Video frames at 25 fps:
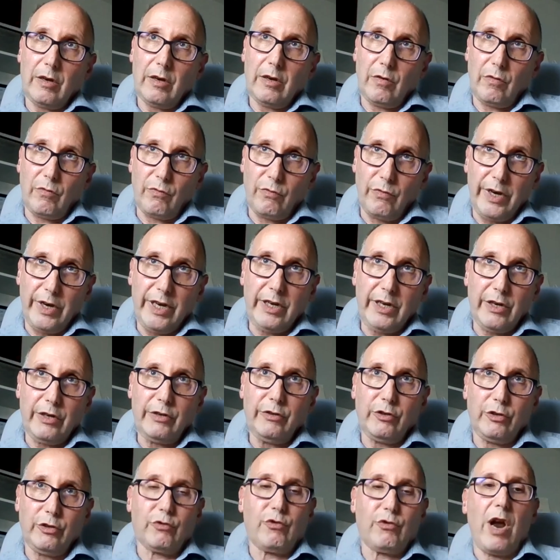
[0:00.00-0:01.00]

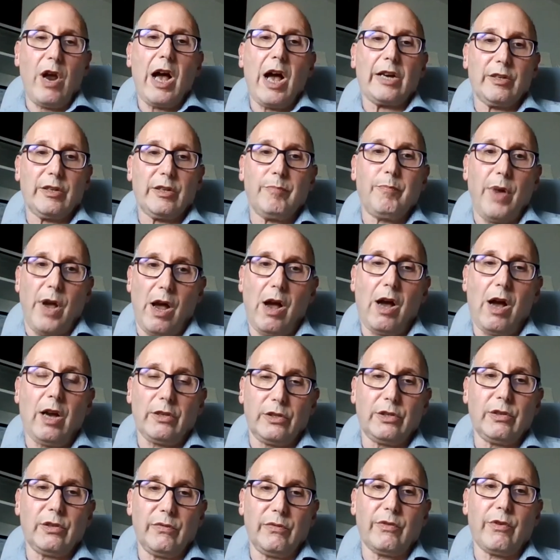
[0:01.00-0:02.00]
reconstruct
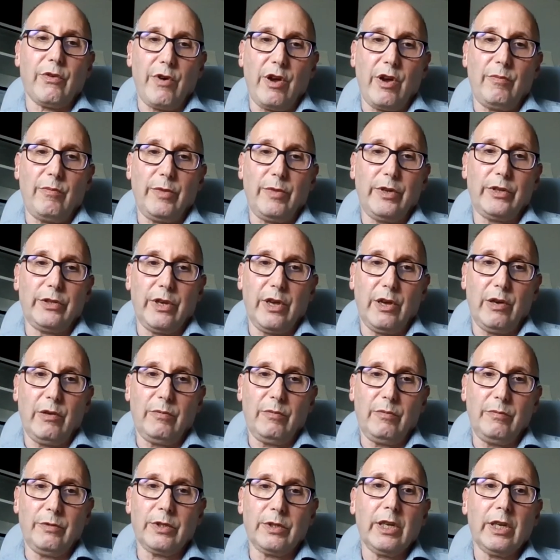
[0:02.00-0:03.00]
parts of
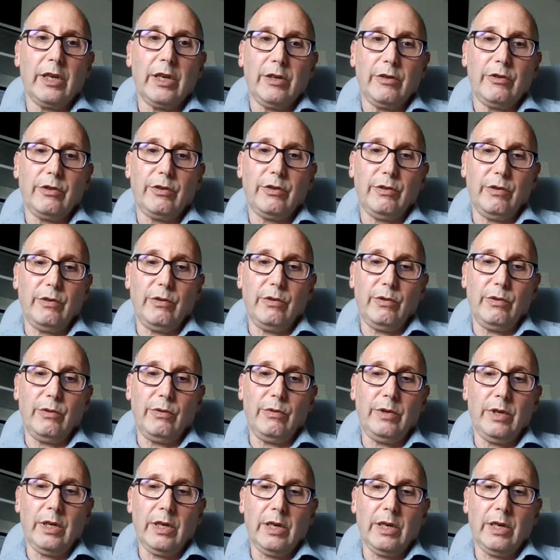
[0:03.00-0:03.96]
chromosomes to